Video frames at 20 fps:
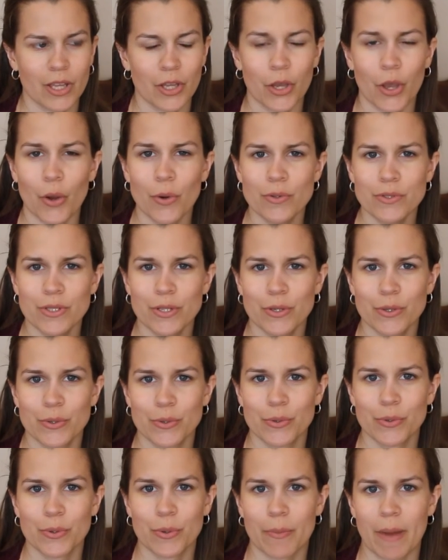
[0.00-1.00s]
go
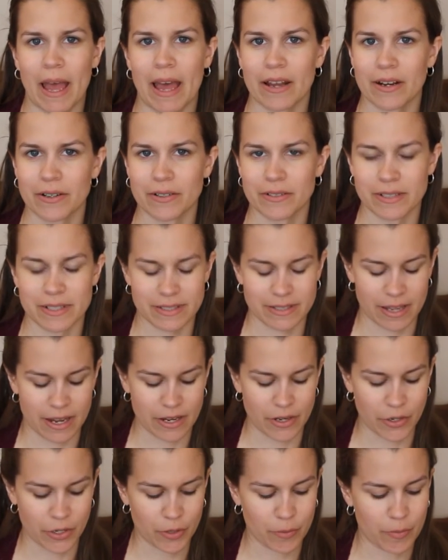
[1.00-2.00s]
to pattern
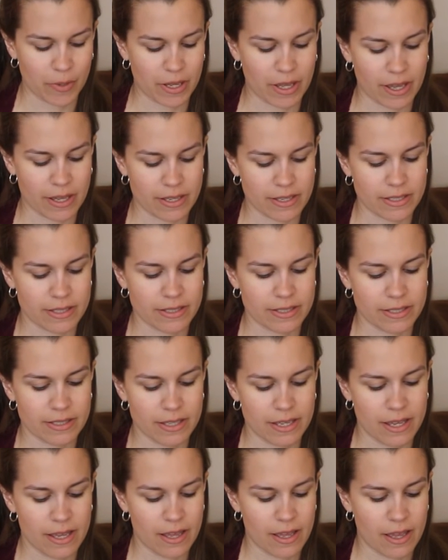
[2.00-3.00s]
designer because
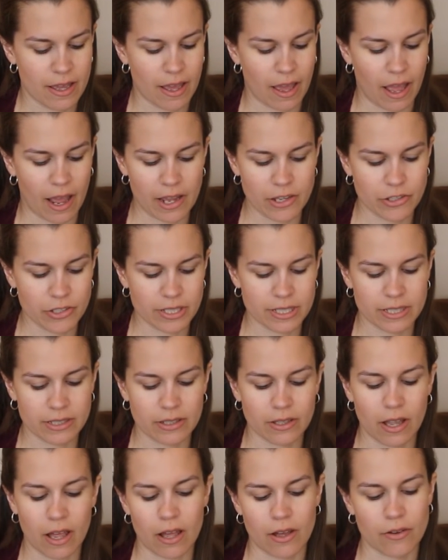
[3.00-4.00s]
I just
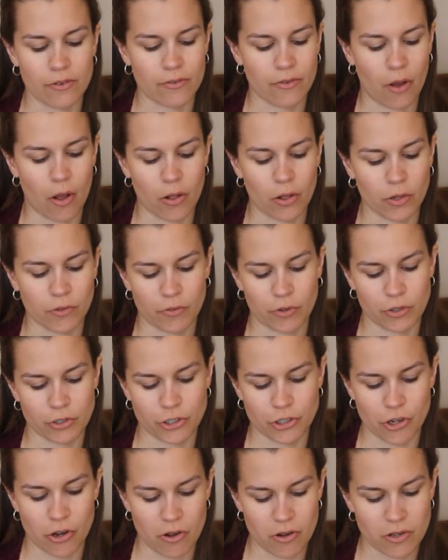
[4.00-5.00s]
love all of her
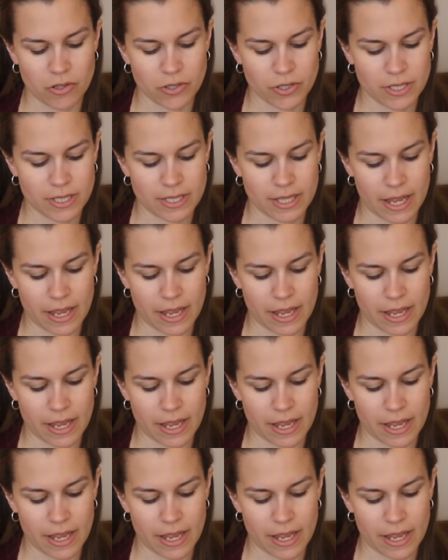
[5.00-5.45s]
shawls.